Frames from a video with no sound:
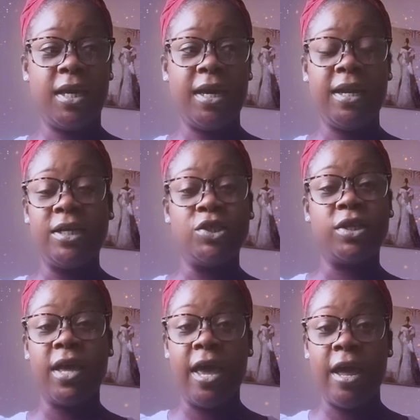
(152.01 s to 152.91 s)
and I should
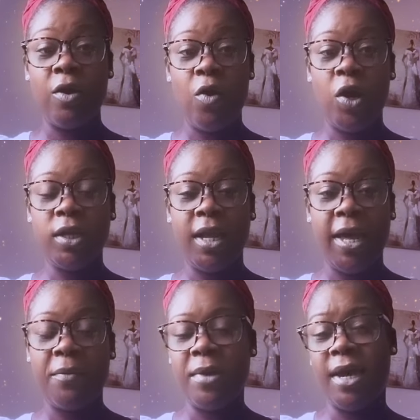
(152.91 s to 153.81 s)
have had on
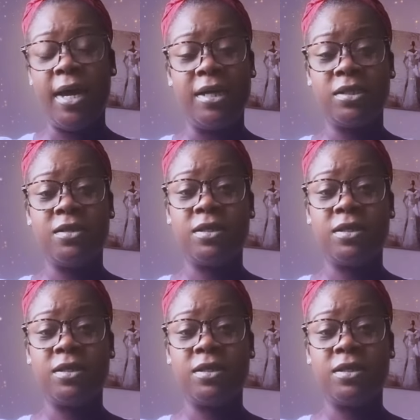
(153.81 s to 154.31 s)
like my auntie